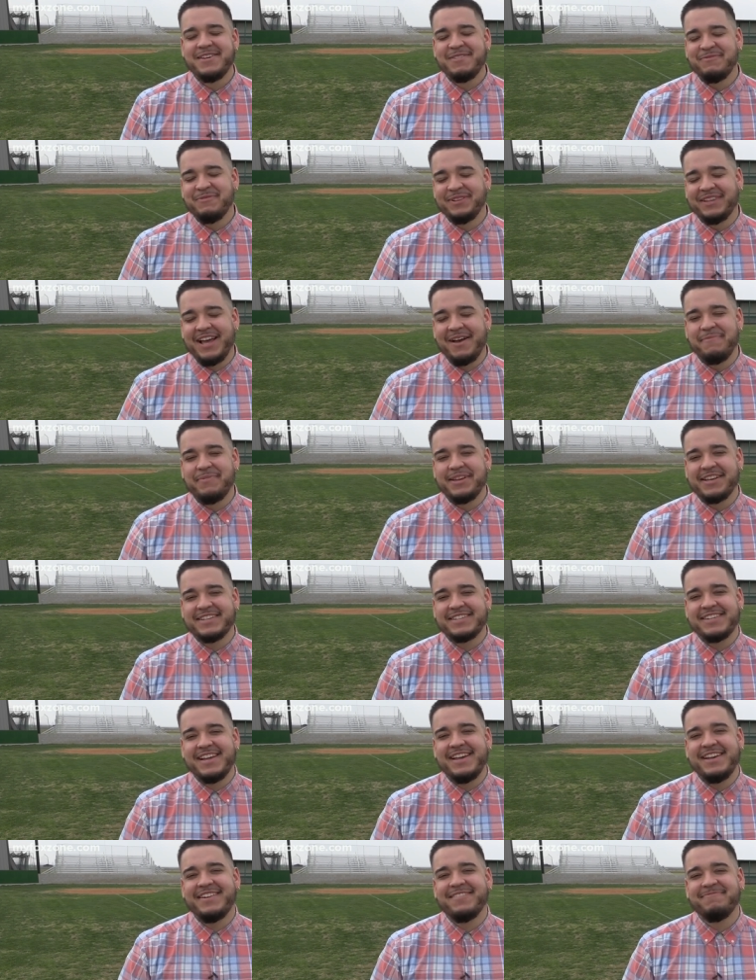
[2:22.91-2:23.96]
With that being
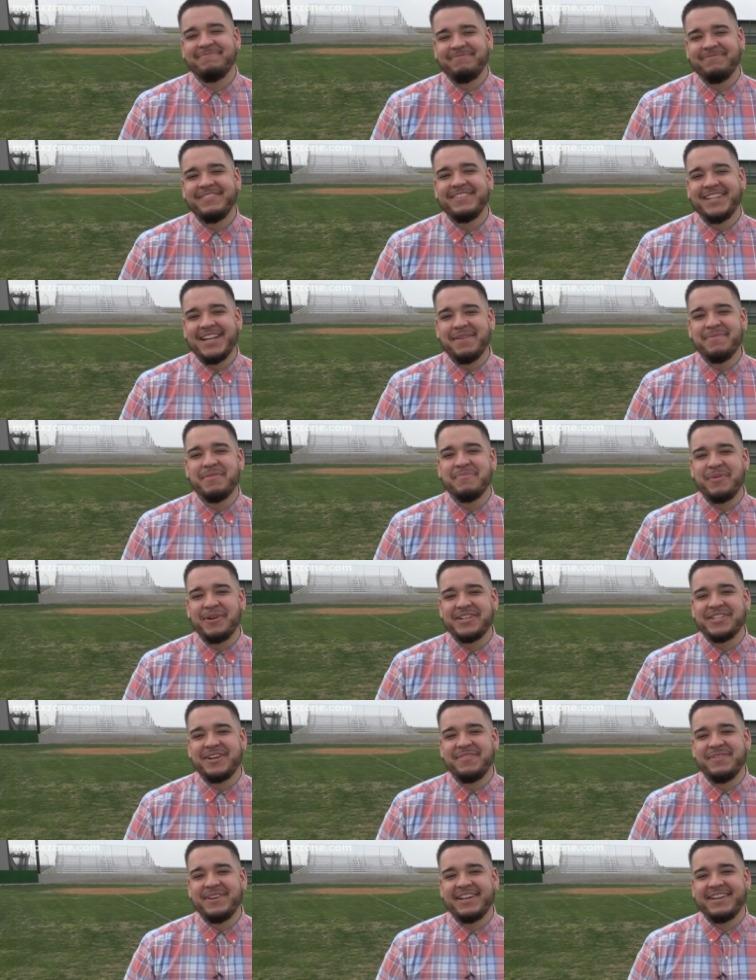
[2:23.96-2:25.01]
said, Damien
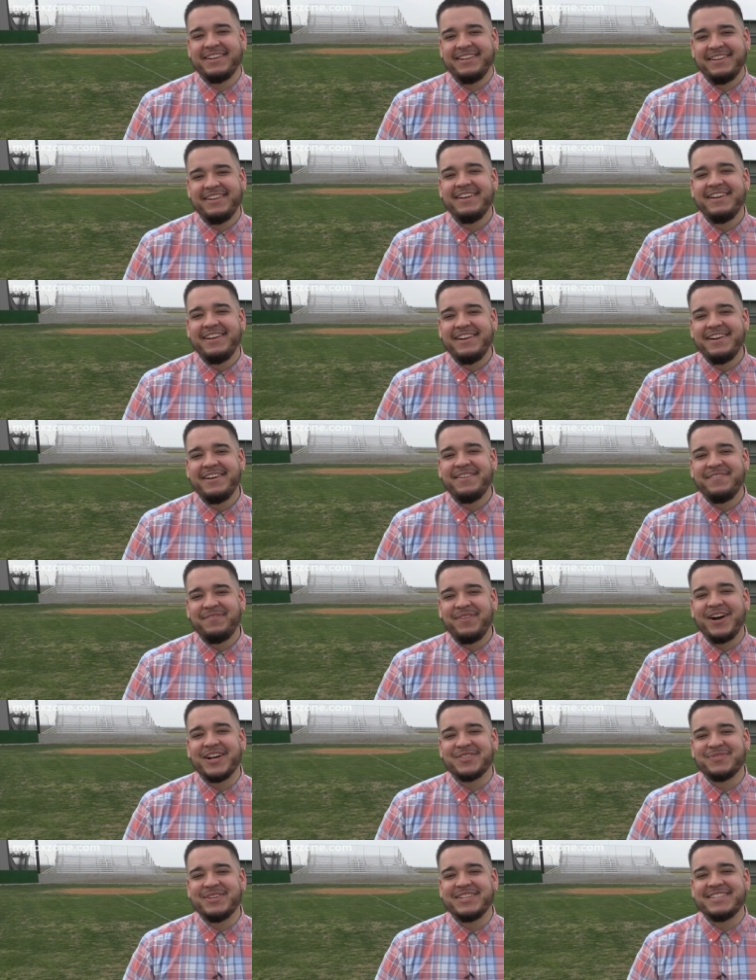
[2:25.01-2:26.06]
Bartonic,
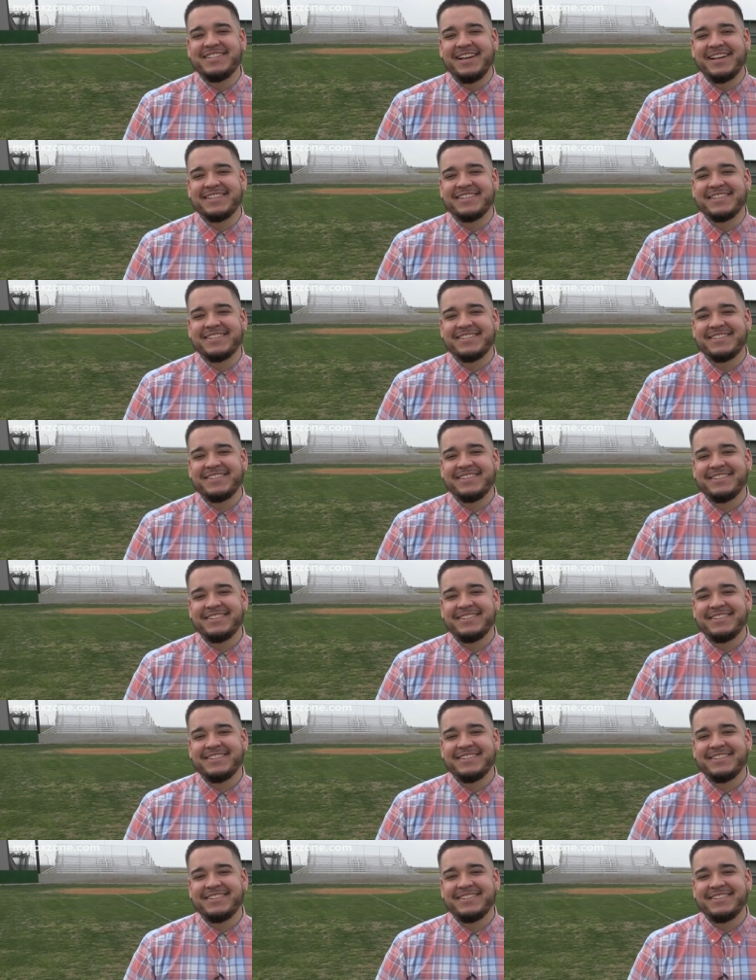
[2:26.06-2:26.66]
Fox West, Texas.